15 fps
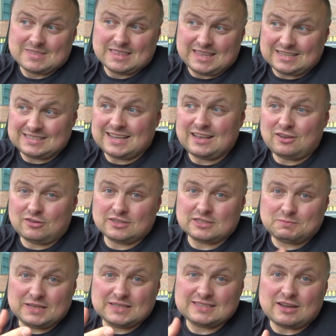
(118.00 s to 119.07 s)
That's how long it's
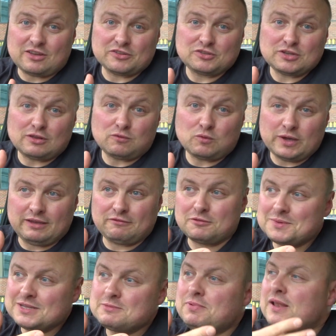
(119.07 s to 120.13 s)
been sat on the shelf waiting for
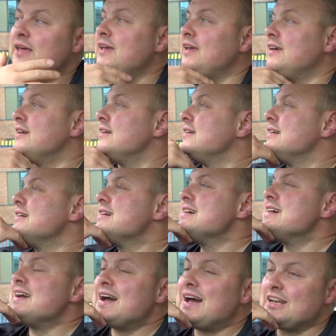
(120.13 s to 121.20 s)
me to play it.
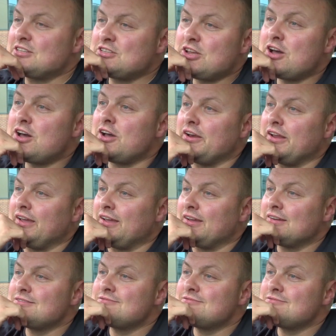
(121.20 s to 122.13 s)
And I started it,